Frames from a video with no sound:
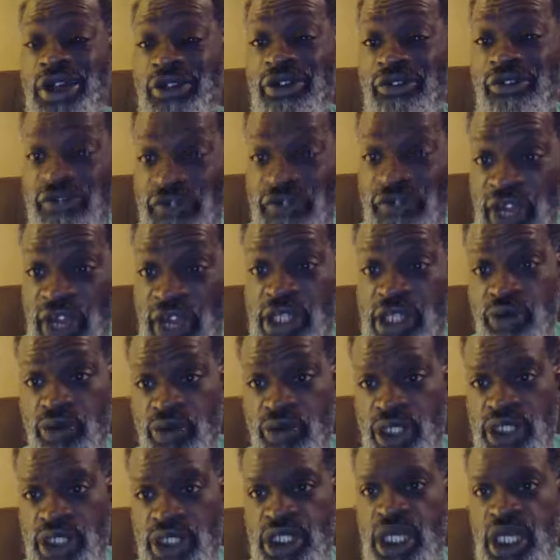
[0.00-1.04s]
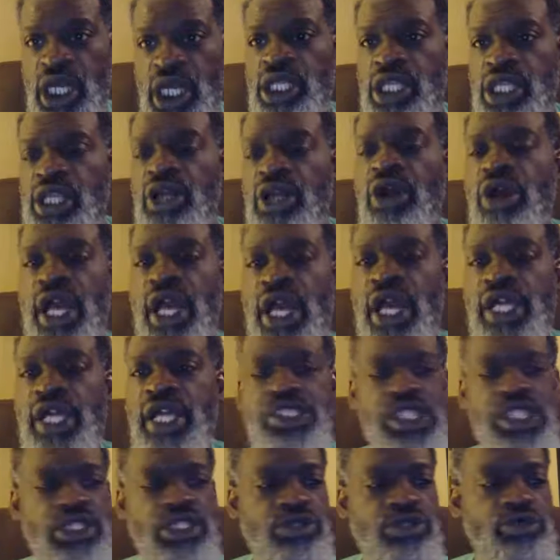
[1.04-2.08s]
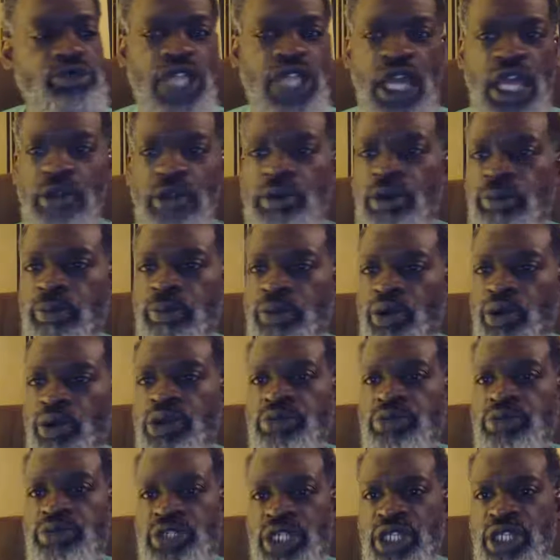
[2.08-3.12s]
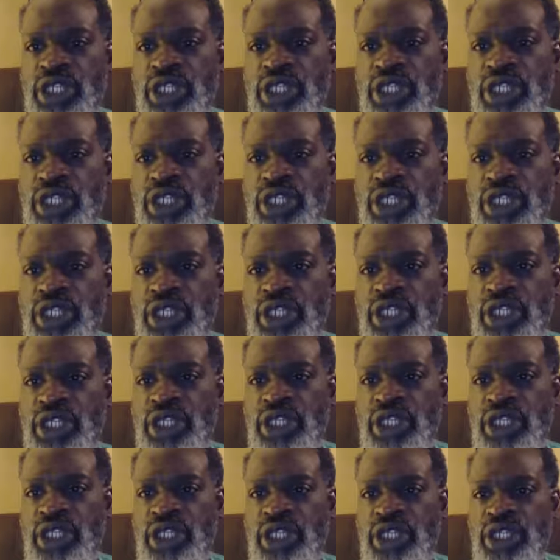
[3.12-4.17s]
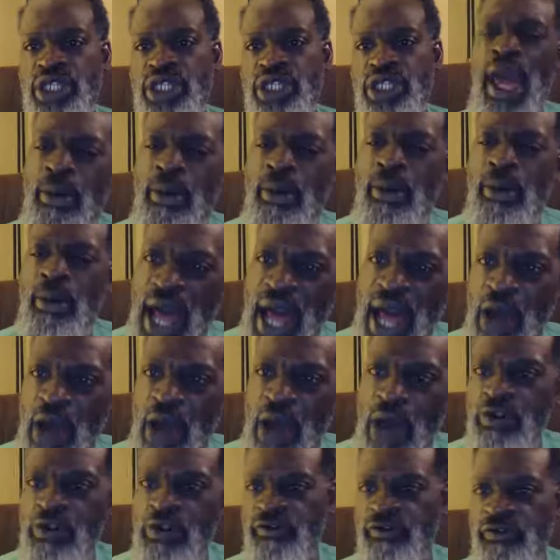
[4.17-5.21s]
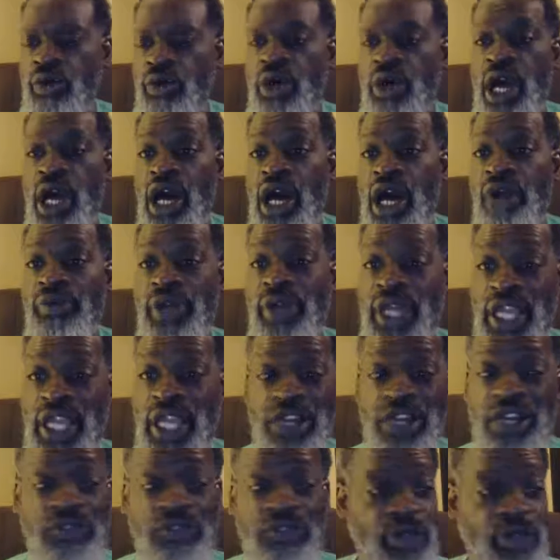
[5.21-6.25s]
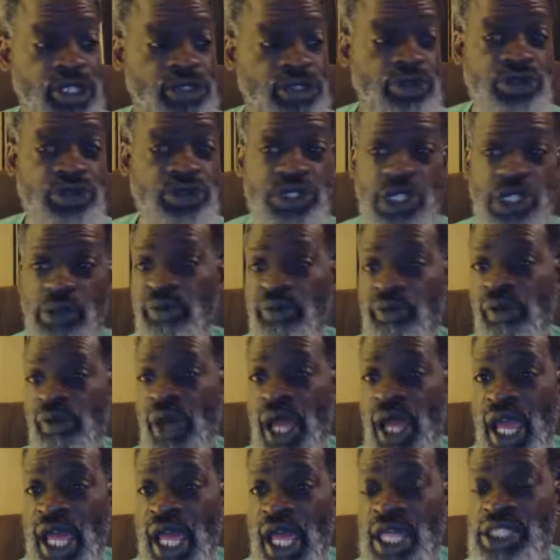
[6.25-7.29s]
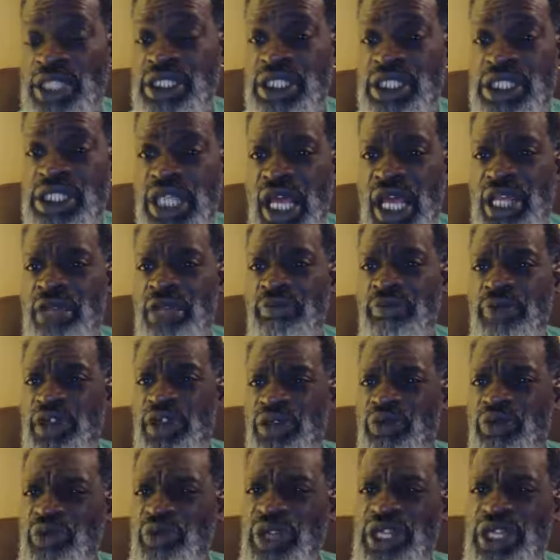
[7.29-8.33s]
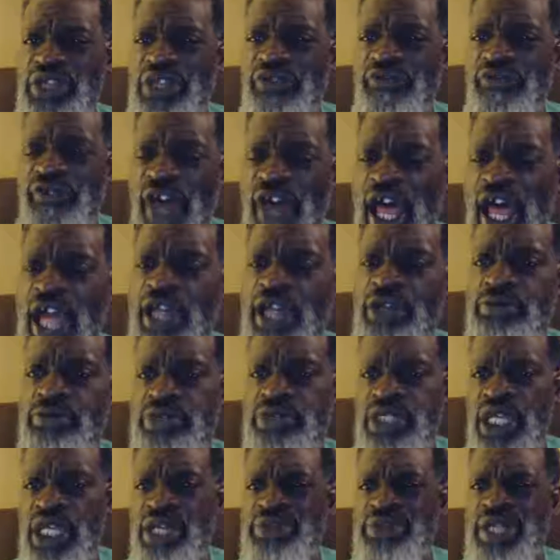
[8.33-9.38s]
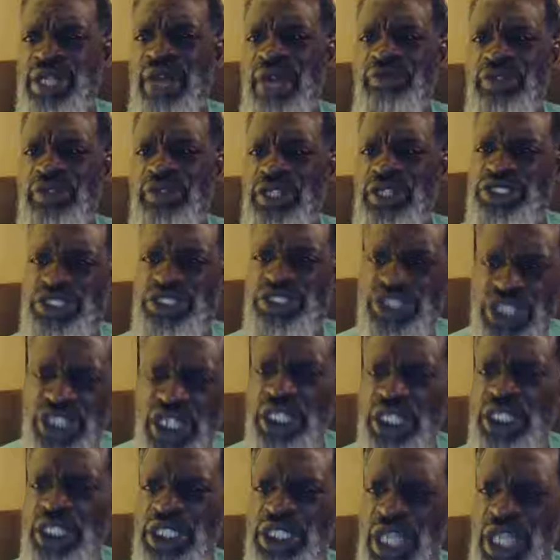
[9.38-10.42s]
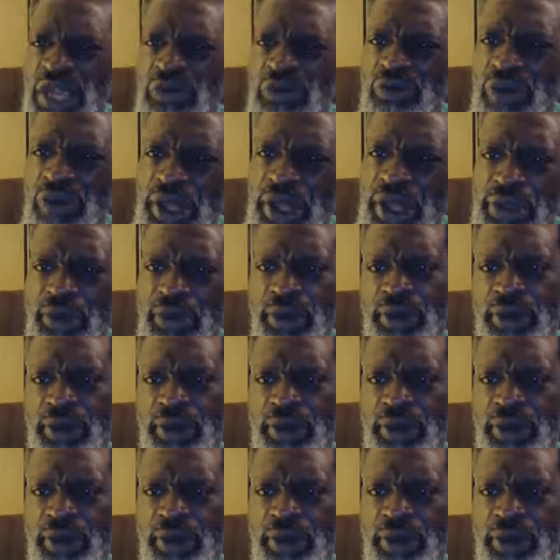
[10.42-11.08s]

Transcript: victories that our ancestors was able to pull themselves through and how powerful of an individual some of our ancestors had to be to redefine themselves after the shit that they went through.